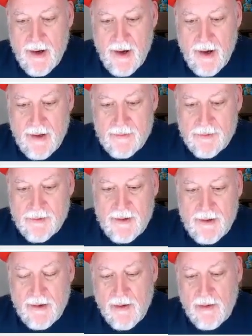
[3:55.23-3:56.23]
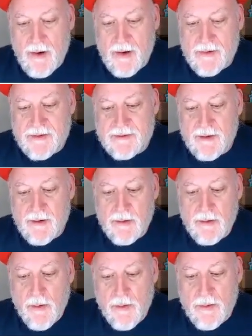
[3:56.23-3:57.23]
And looking at our edges and
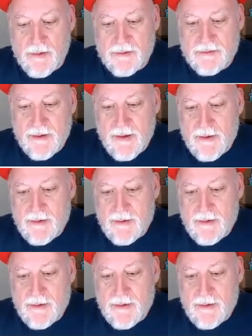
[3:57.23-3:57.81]
our corners,